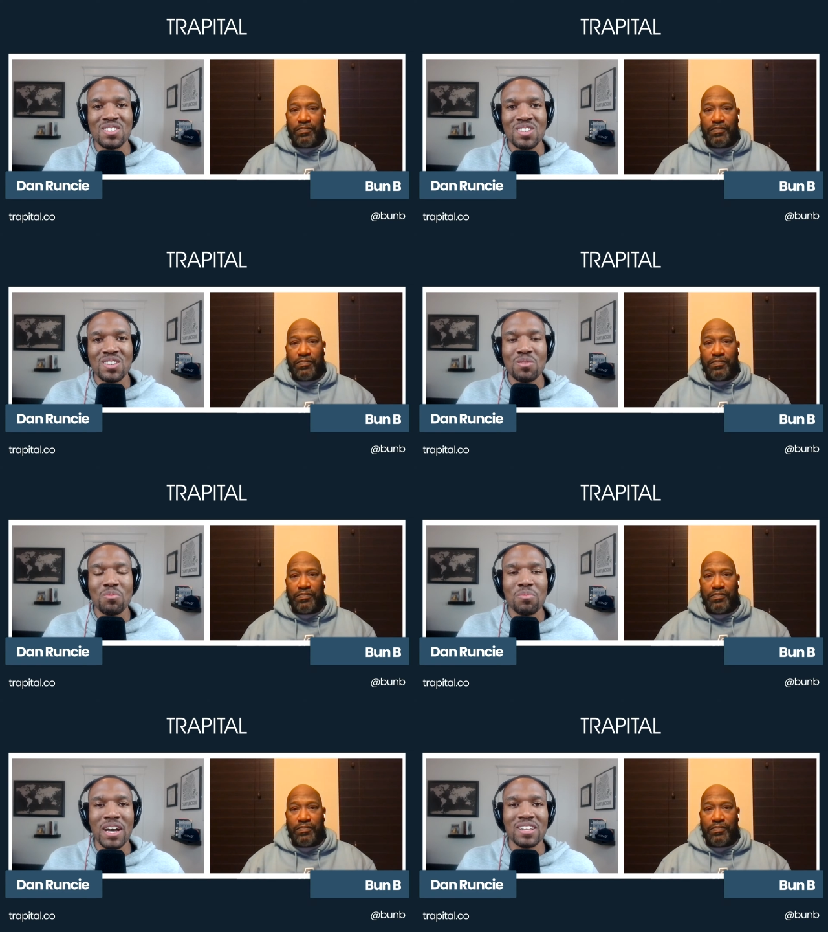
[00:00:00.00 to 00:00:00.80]
Speaker 1: to
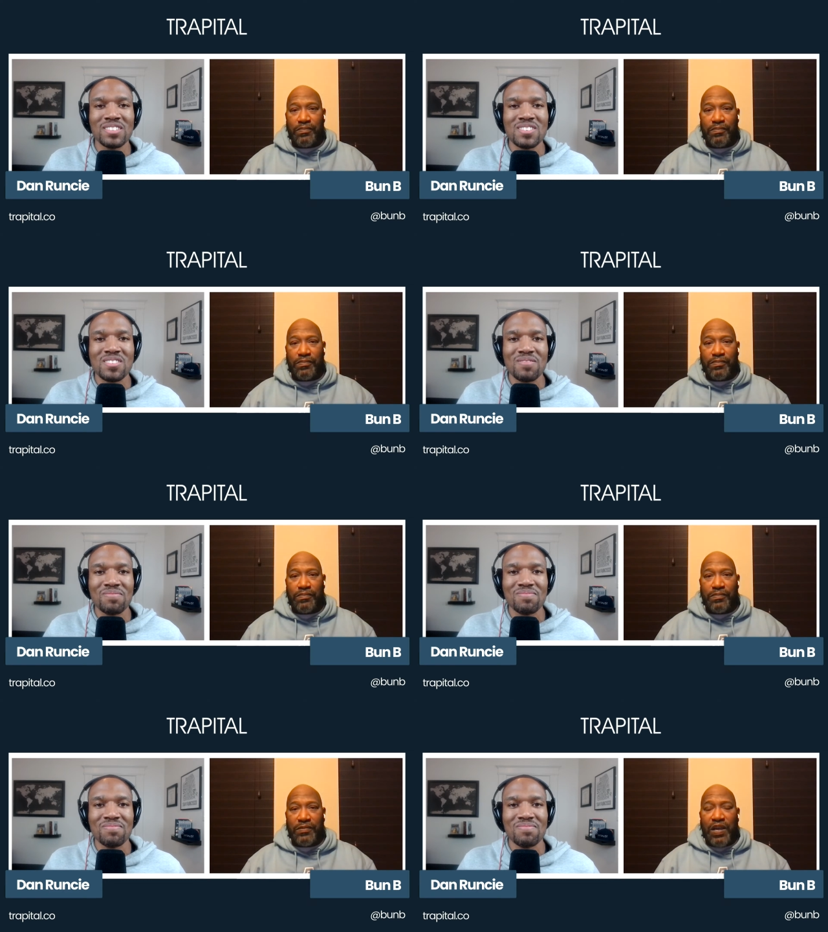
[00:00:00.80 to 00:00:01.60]
balance.
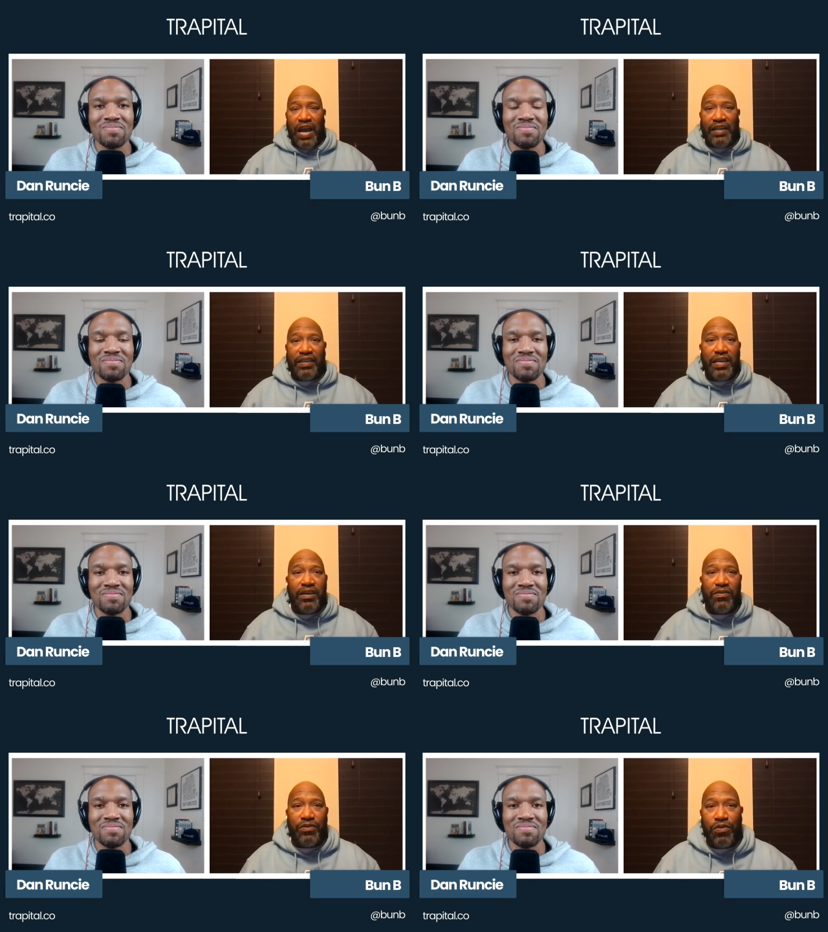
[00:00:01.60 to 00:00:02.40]
Speaker 2: I
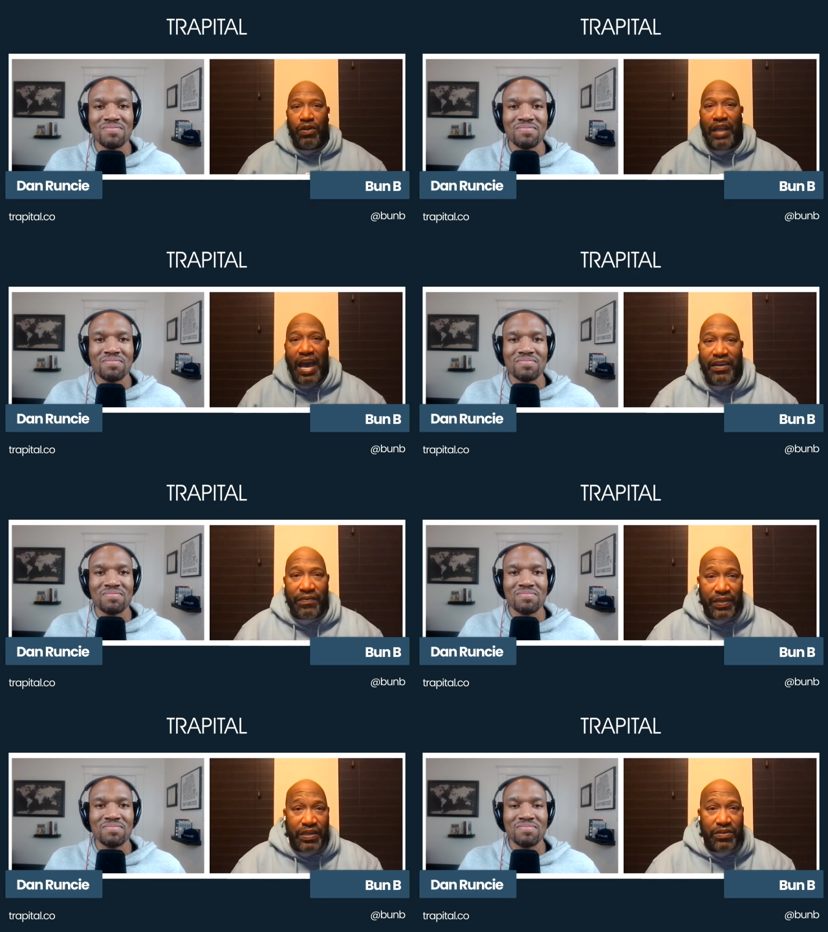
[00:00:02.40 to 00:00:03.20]
think through a lot
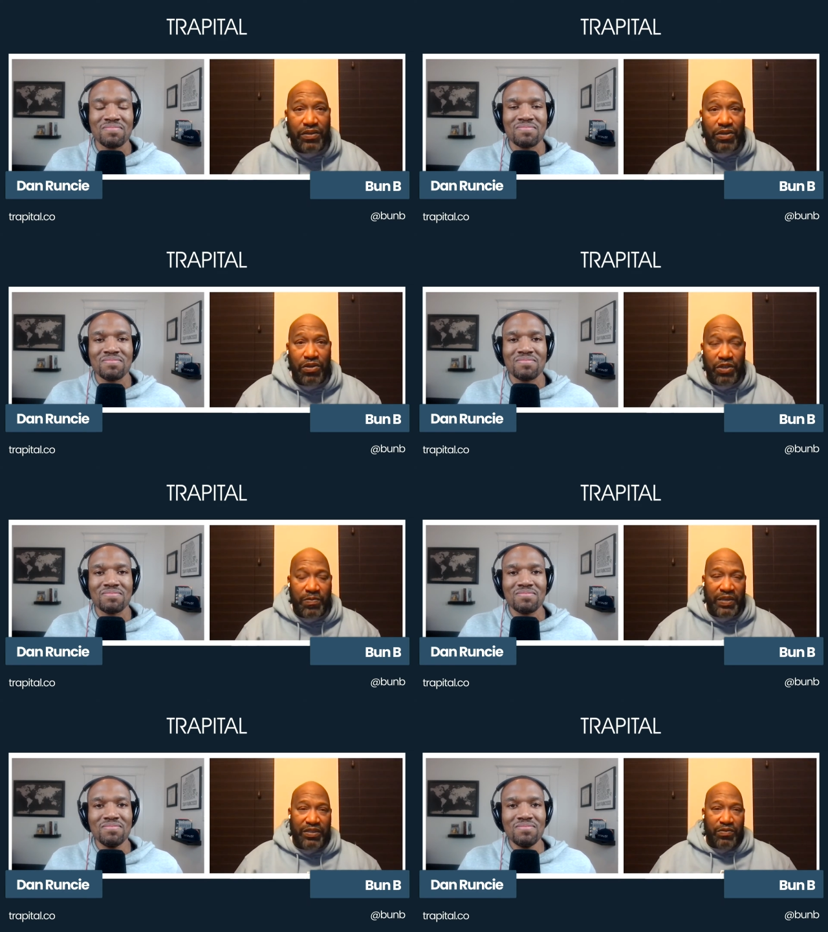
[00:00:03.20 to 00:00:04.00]
of this, you know,
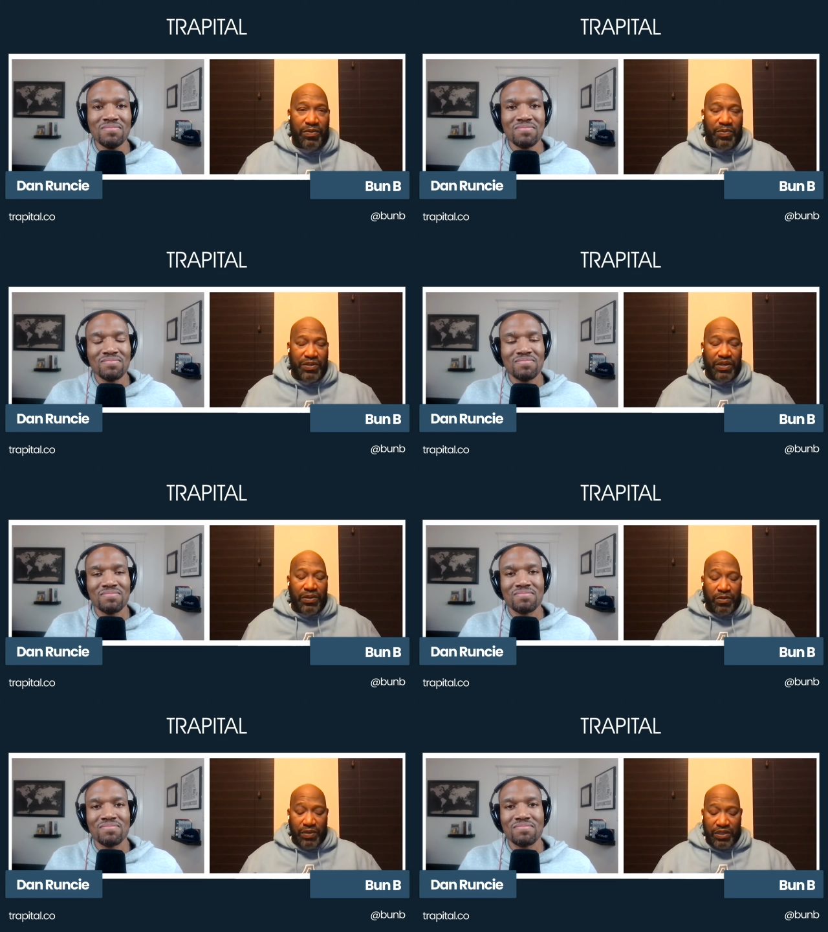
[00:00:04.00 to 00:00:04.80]
especially with
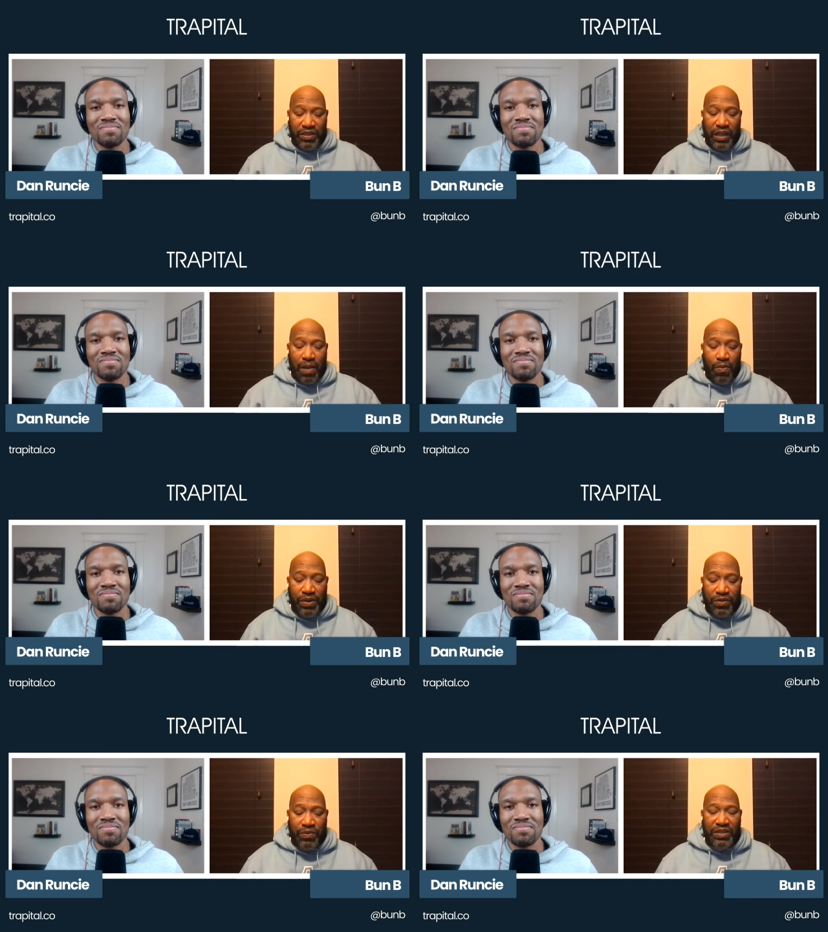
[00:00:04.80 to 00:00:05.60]
particularly with this
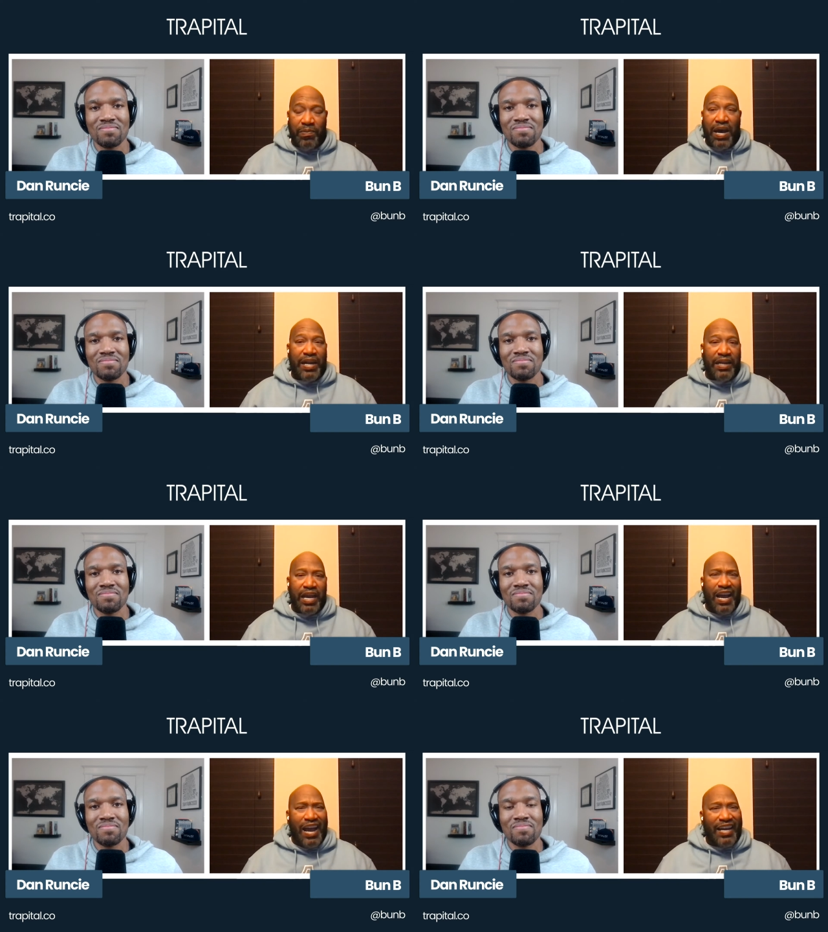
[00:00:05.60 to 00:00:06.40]
collaboration with Spottie,
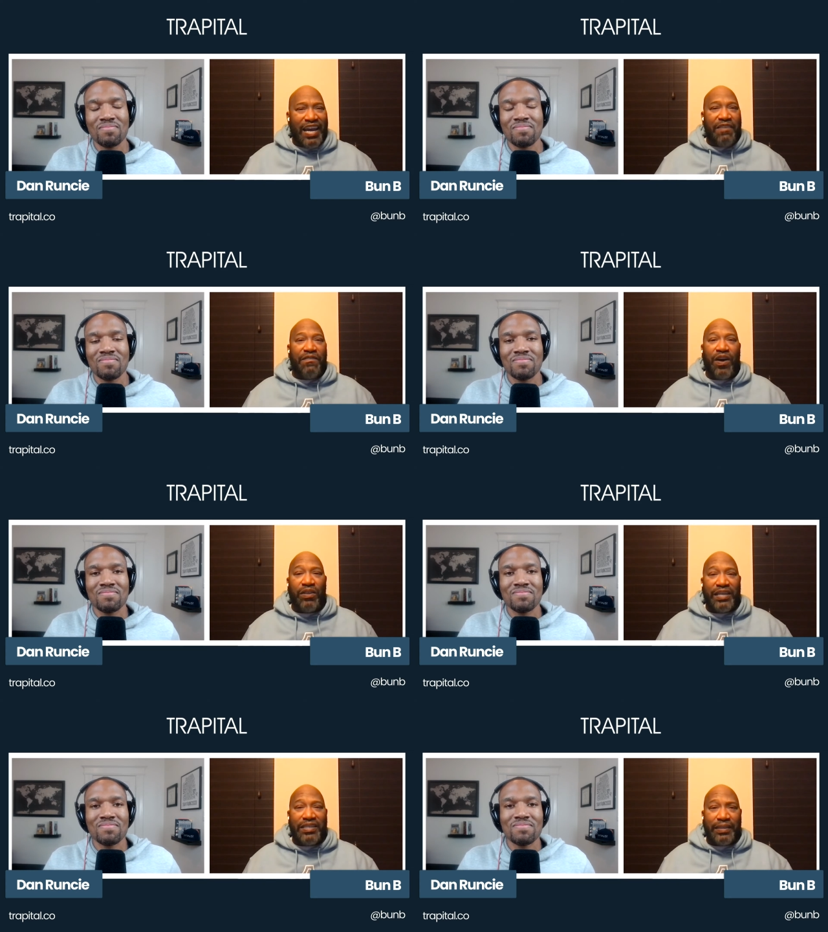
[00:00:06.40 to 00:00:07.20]
I kind of
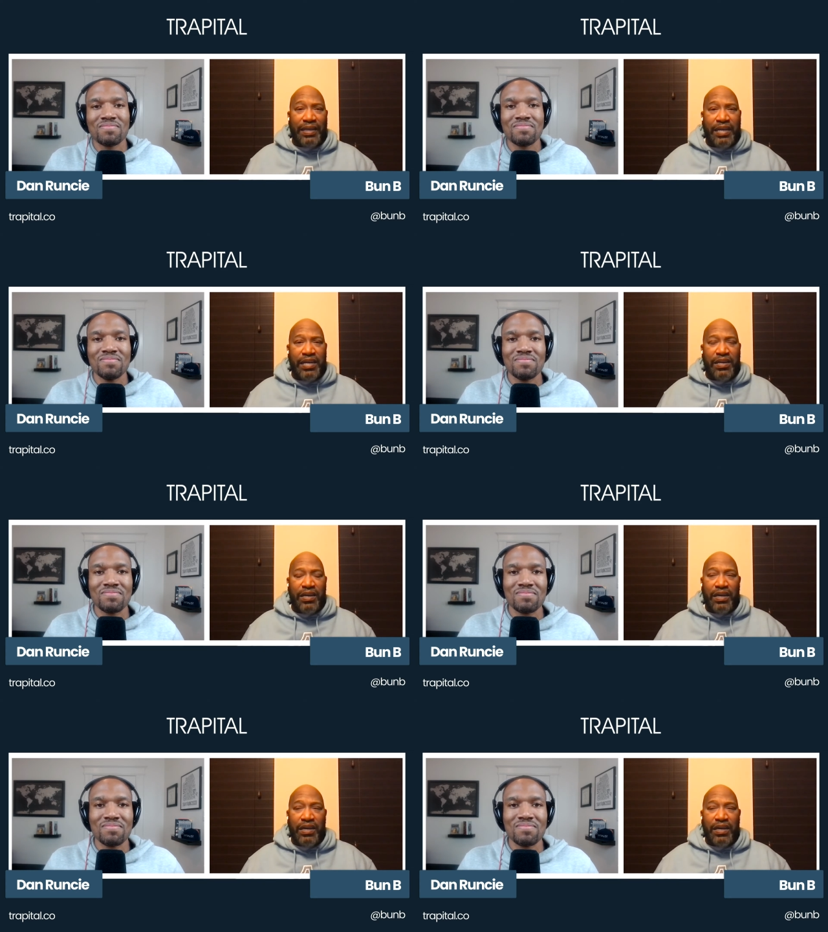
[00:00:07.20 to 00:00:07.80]
followed his lead,